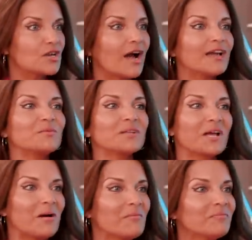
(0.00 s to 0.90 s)
child will
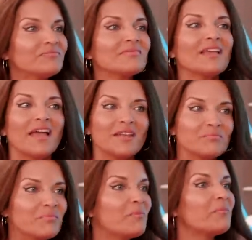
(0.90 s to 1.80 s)
come
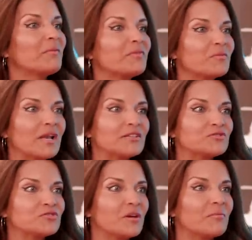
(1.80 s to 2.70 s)
and pump up the
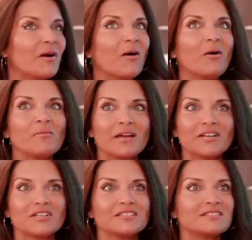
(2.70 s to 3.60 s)
relationship oh my
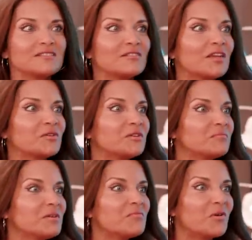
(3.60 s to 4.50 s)
goodness, they
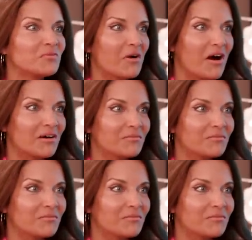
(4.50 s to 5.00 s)
couldn't be more wrong.